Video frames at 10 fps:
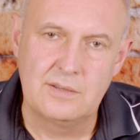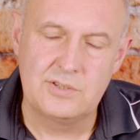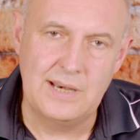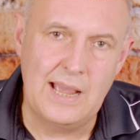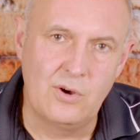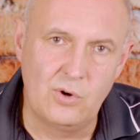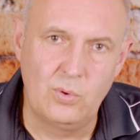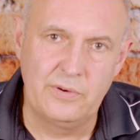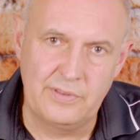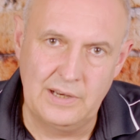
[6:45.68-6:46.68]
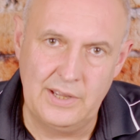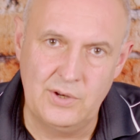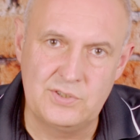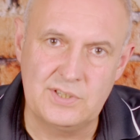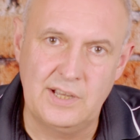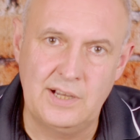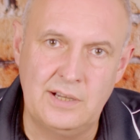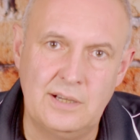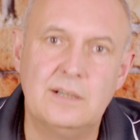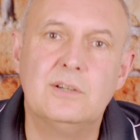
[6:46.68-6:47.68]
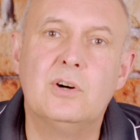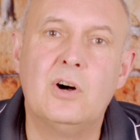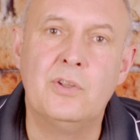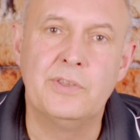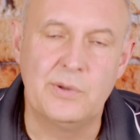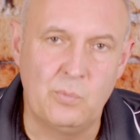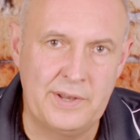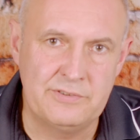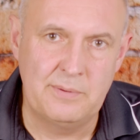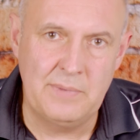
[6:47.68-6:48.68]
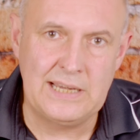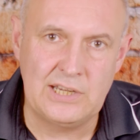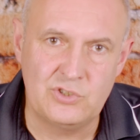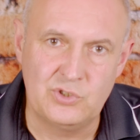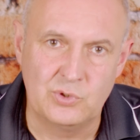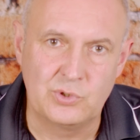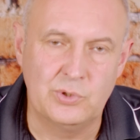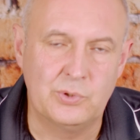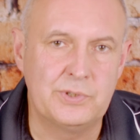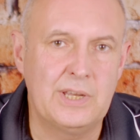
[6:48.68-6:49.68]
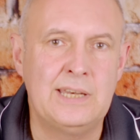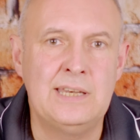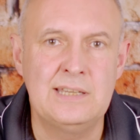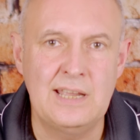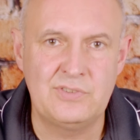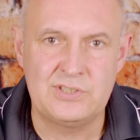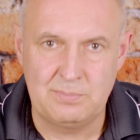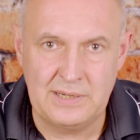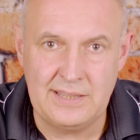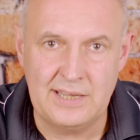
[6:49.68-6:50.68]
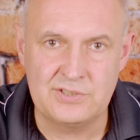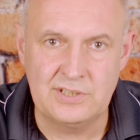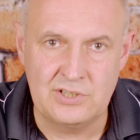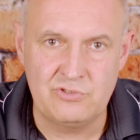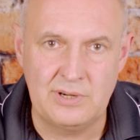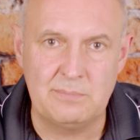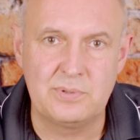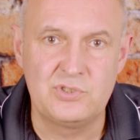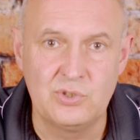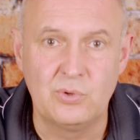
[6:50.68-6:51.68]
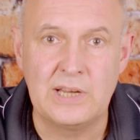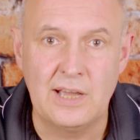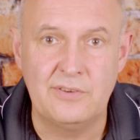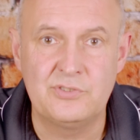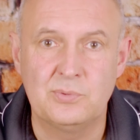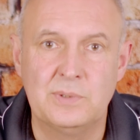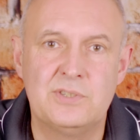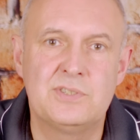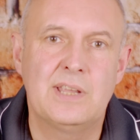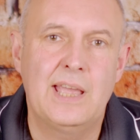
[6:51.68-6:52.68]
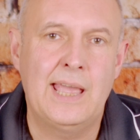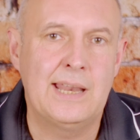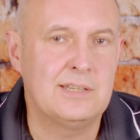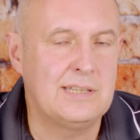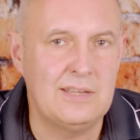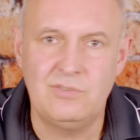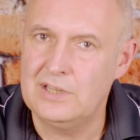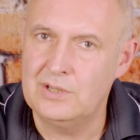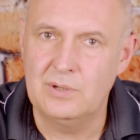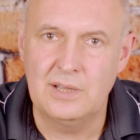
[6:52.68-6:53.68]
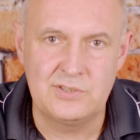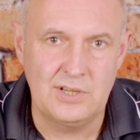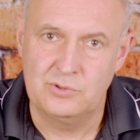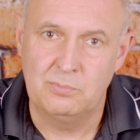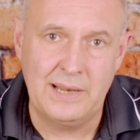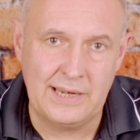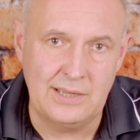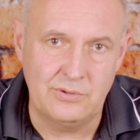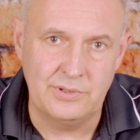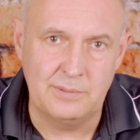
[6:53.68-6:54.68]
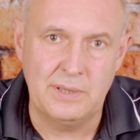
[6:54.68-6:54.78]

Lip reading: So now all of the loads are on the one remaining shore cord, and inevitably that's going to trip shortly afterwards and give you a total blackout on the